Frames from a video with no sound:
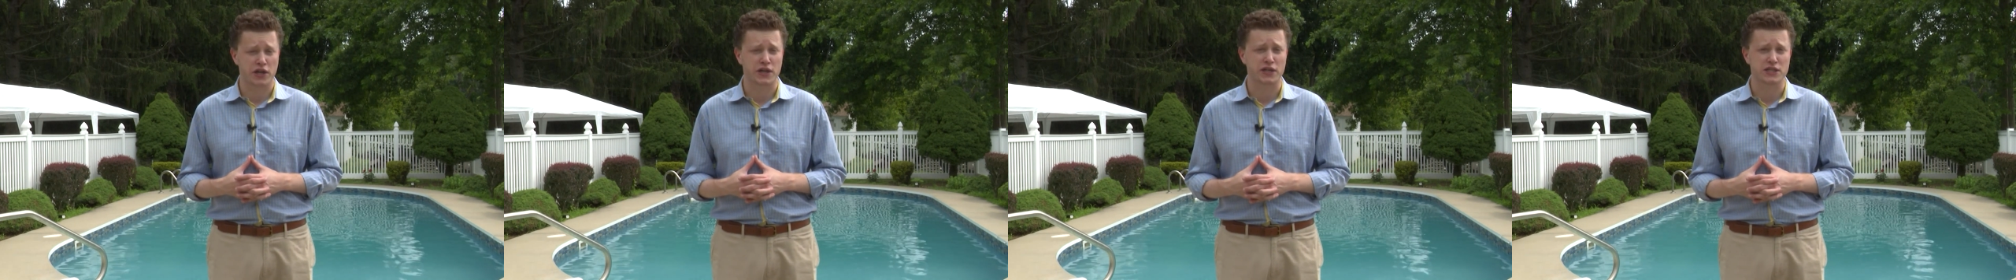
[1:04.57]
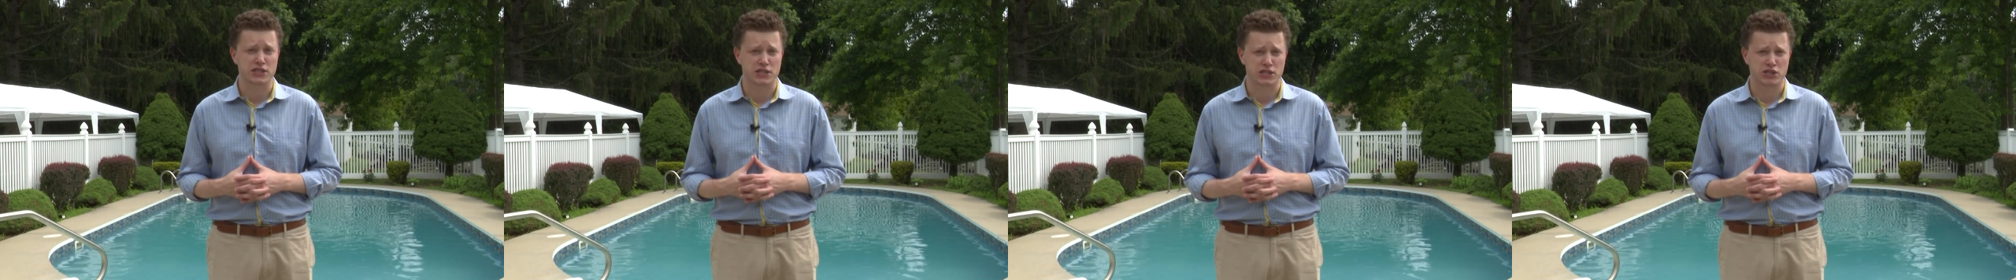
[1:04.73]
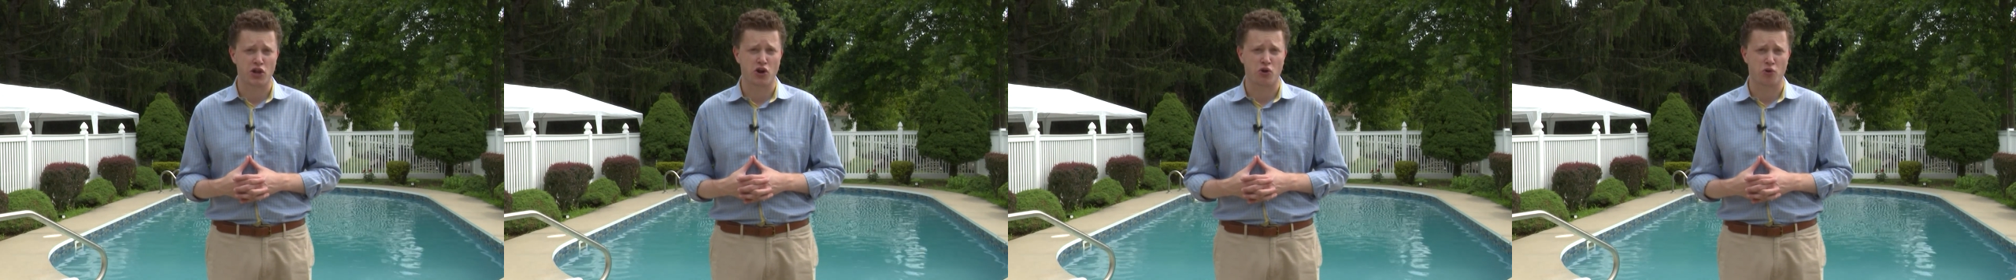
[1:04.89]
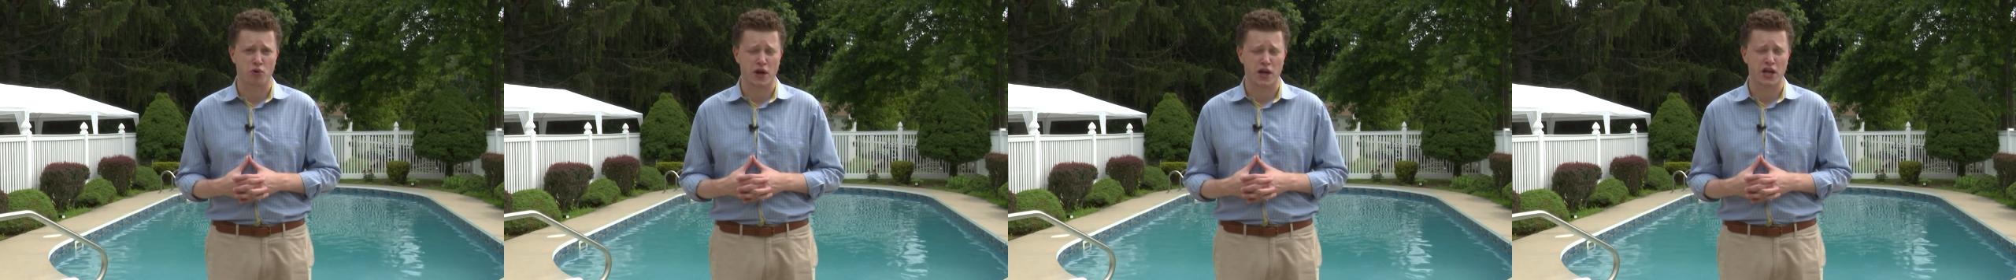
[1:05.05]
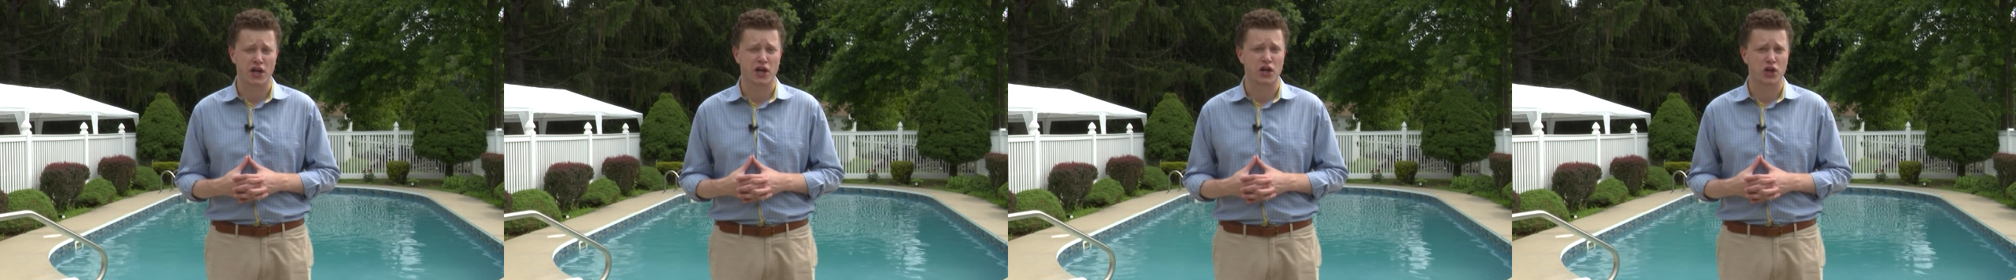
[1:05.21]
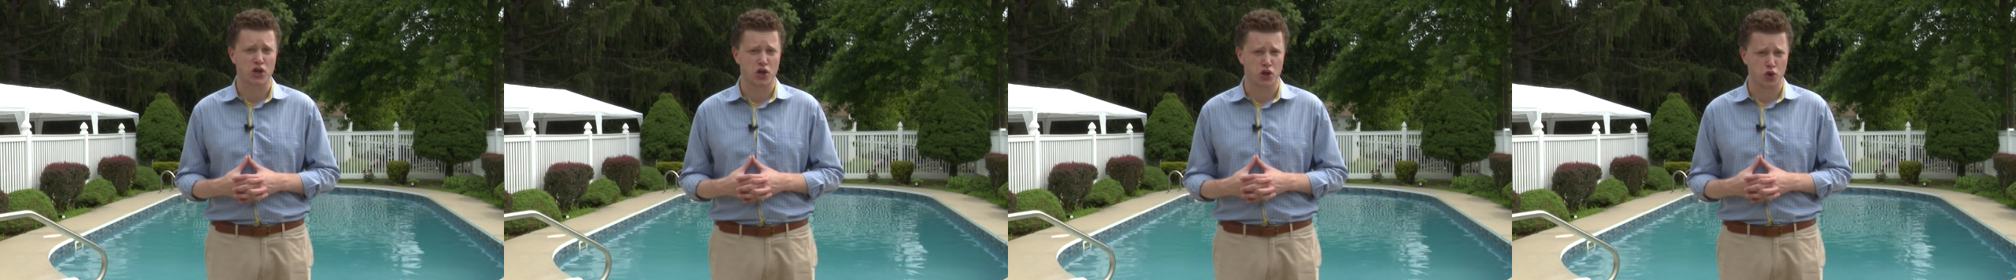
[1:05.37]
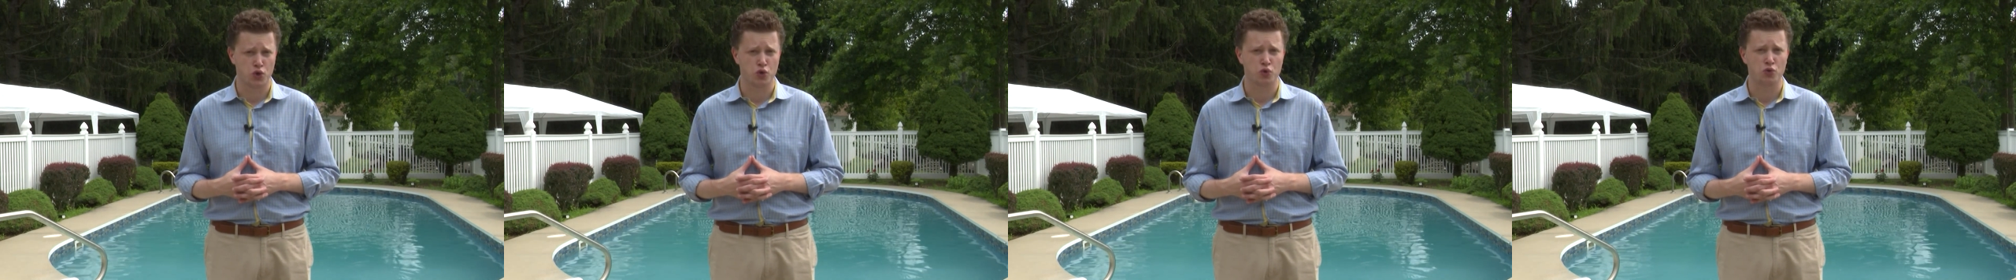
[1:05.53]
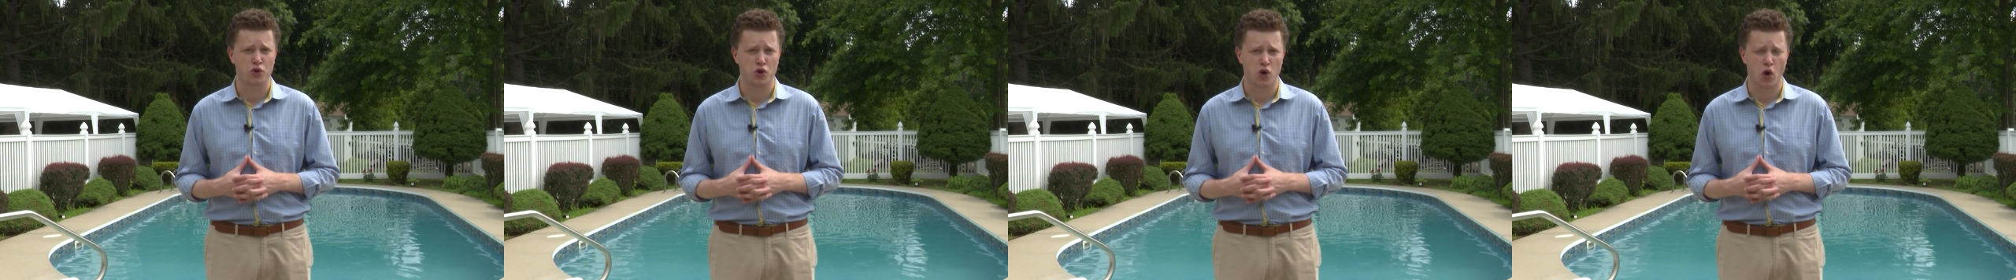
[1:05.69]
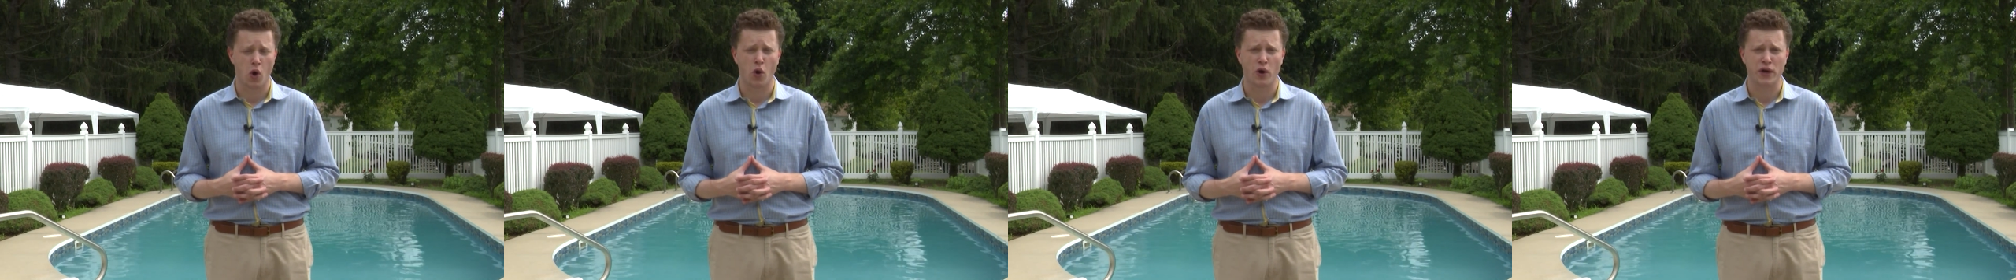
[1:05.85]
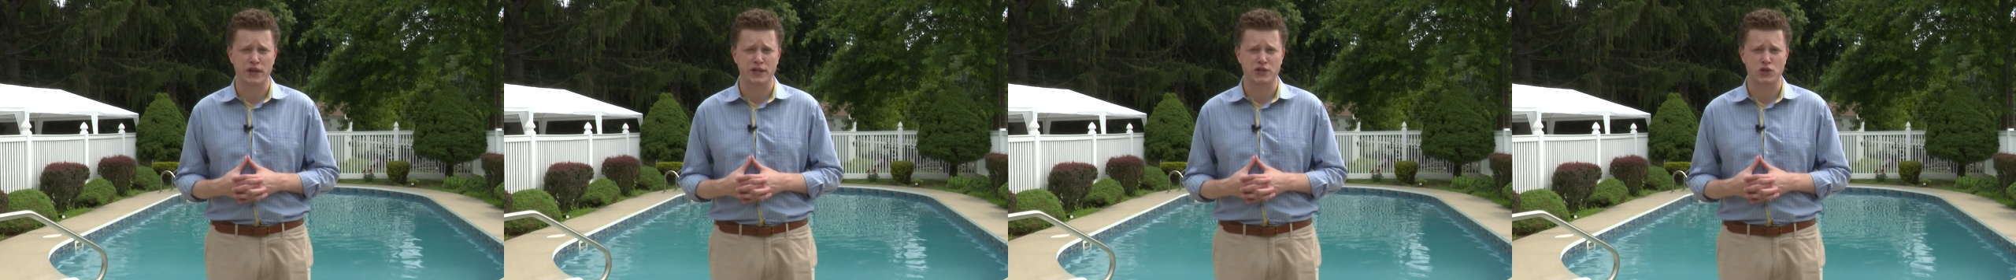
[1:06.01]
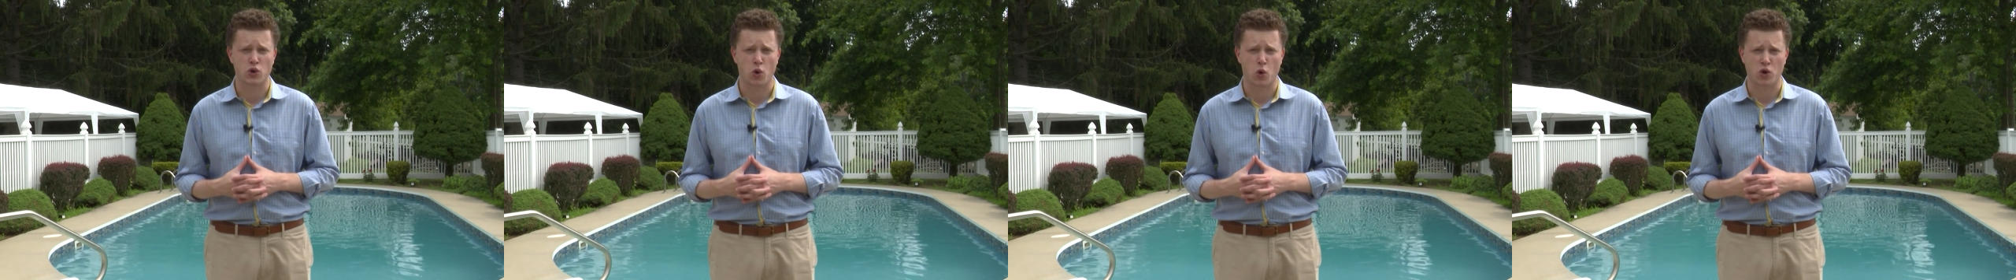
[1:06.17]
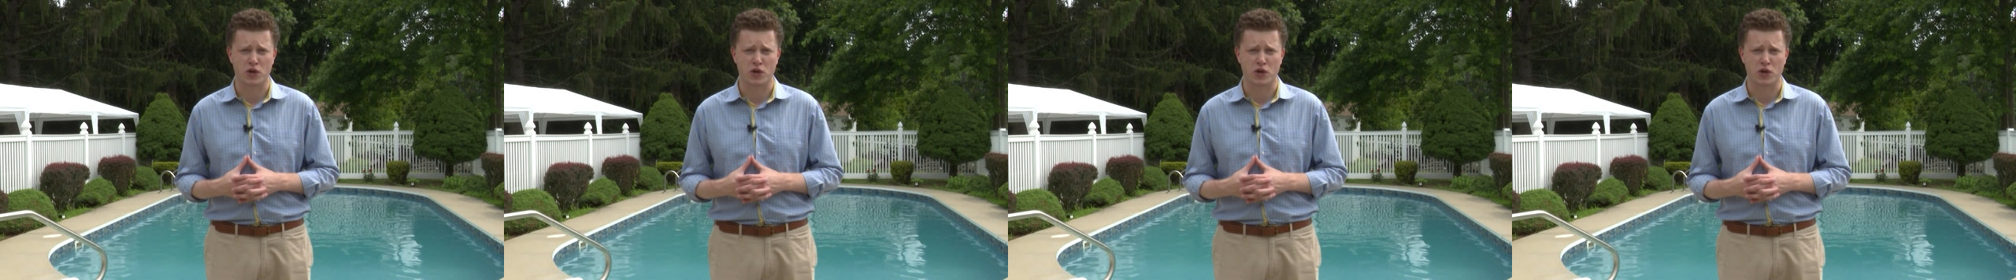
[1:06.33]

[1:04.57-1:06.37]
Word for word: considering a new noise